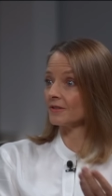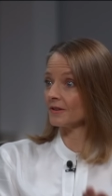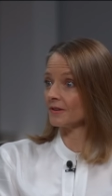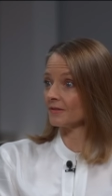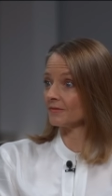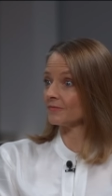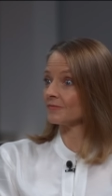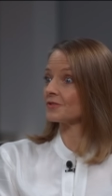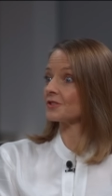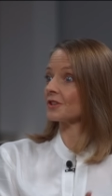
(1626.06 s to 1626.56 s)

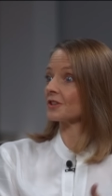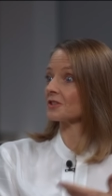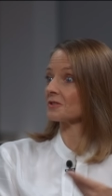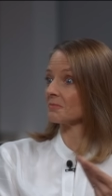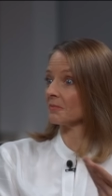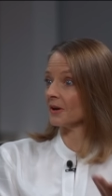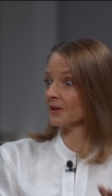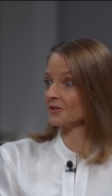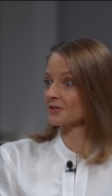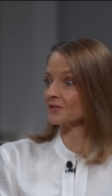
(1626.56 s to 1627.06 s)
the six
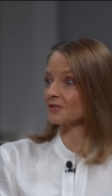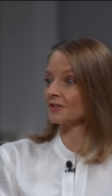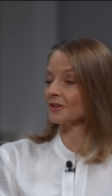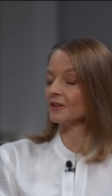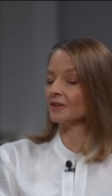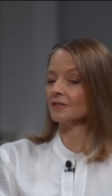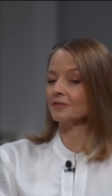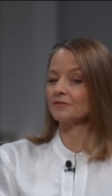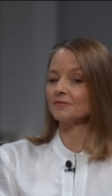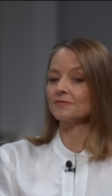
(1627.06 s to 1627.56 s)
months
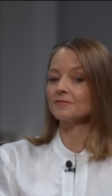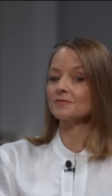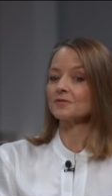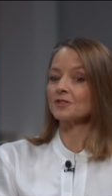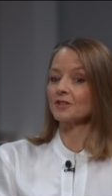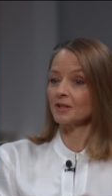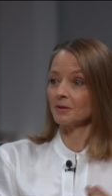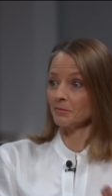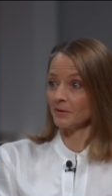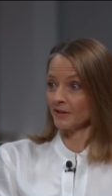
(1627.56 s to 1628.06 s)
of
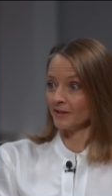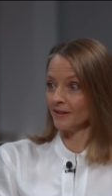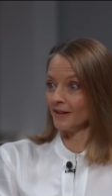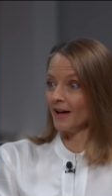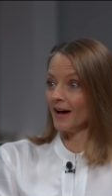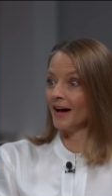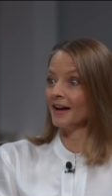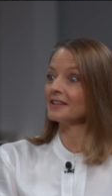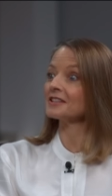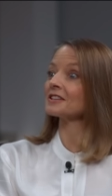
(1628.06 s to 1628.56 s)
sleeping a
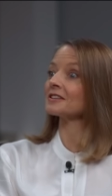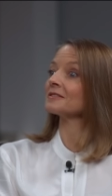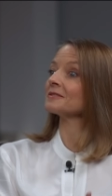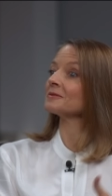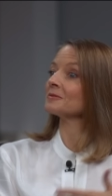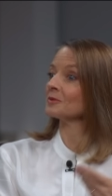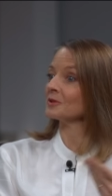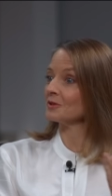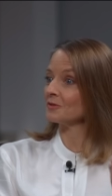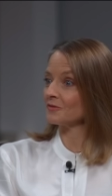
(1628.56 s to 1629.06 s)
lot
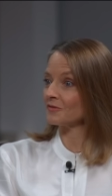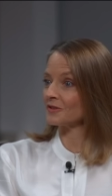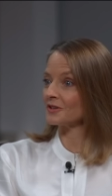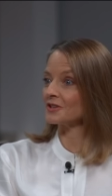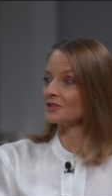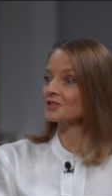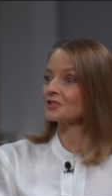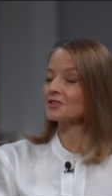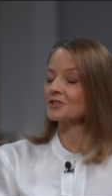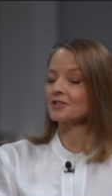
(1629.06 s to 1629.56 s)
when mm. you
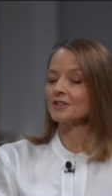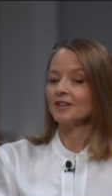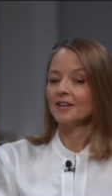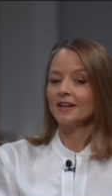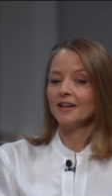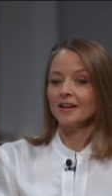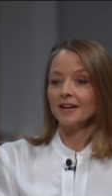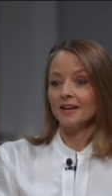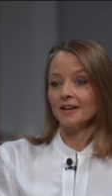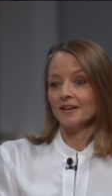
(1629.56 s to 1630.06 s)
finish,
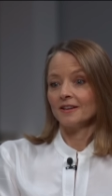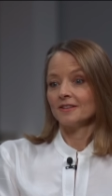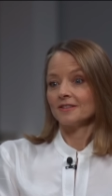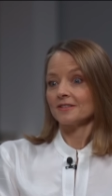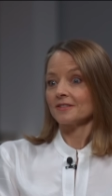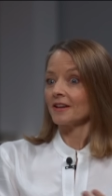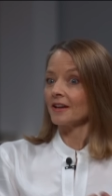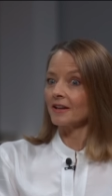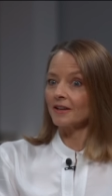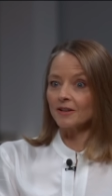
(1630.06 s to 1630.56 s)

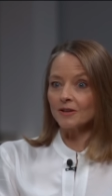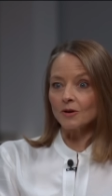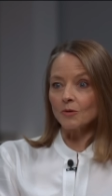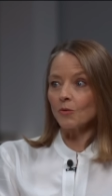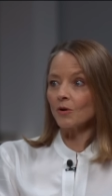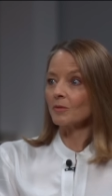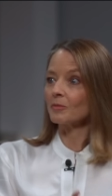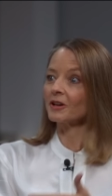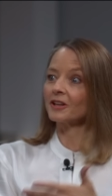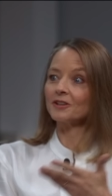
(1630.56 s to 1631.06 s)
saying, you know,
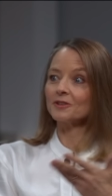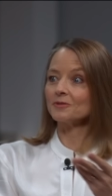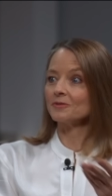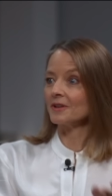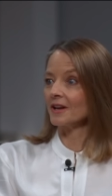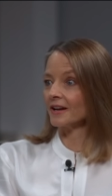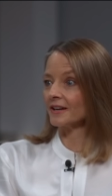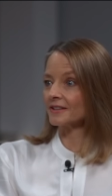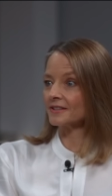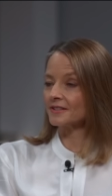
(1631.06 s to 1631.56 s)
what am I going to do
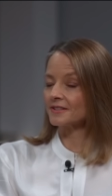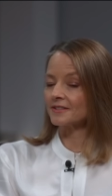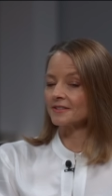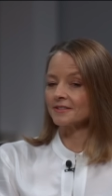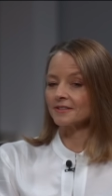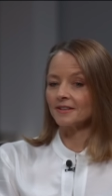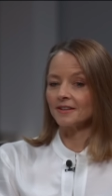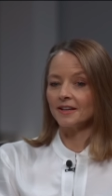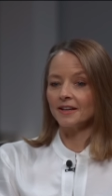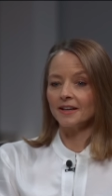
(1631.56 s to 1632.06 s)

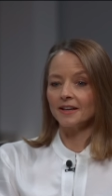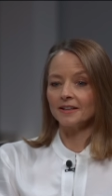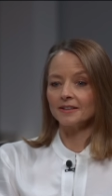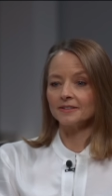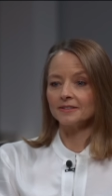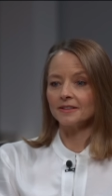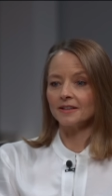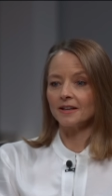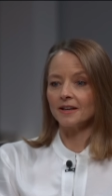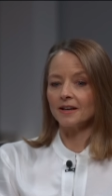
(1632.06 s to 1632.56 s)
next?
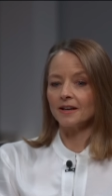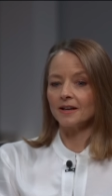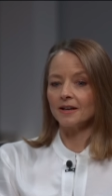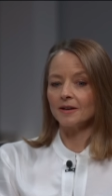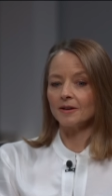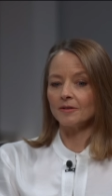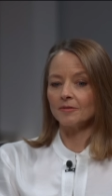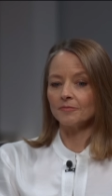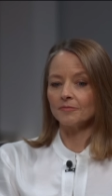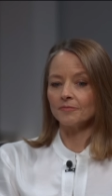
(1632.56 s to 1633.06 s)
And
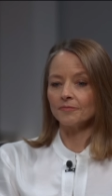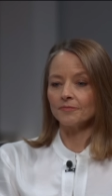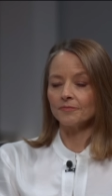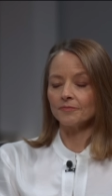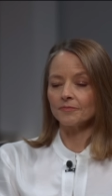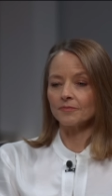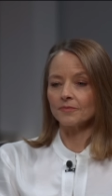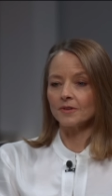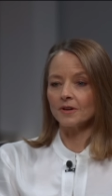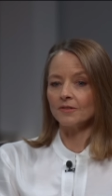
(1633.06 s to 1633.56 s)

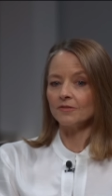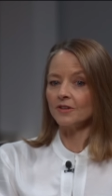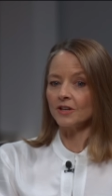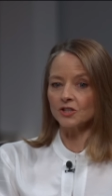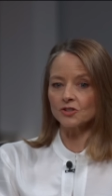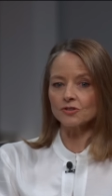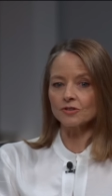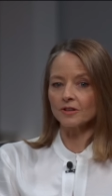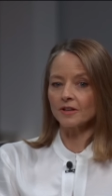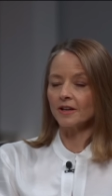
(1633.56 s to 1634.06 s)
um,
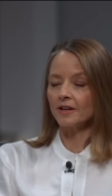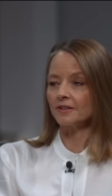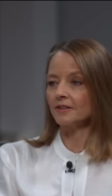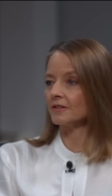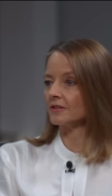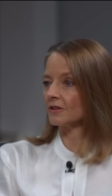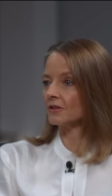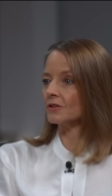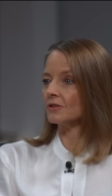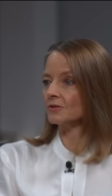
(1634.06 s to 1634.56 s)
eventually I did
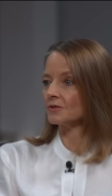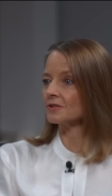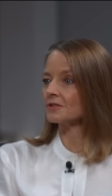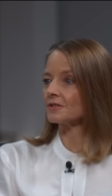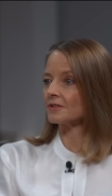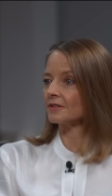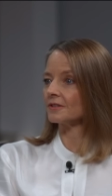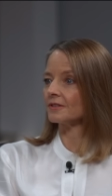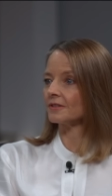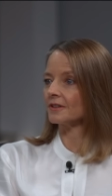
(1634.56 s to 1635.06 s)
The
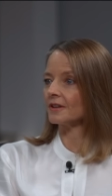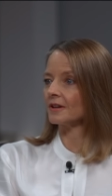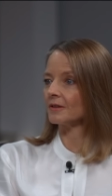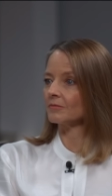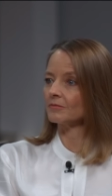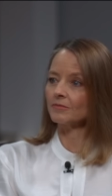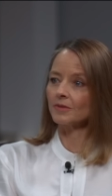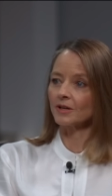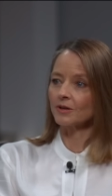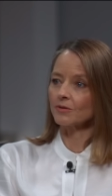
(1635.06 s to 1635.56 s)
Accused and,
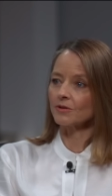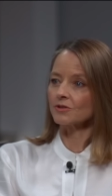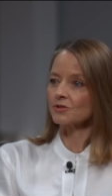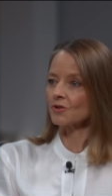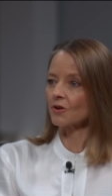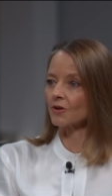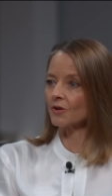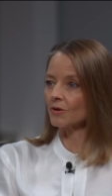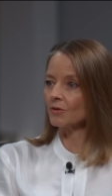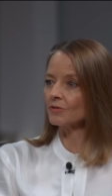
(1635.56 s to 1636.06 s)
and my career
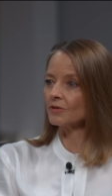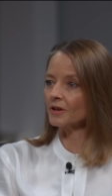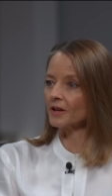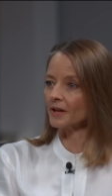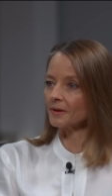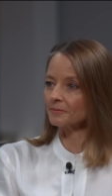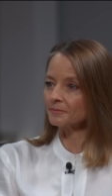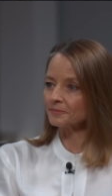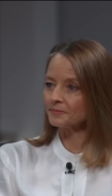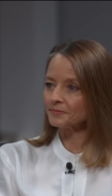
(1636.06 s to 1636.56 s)
started over
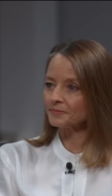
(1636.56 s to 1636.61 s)
again.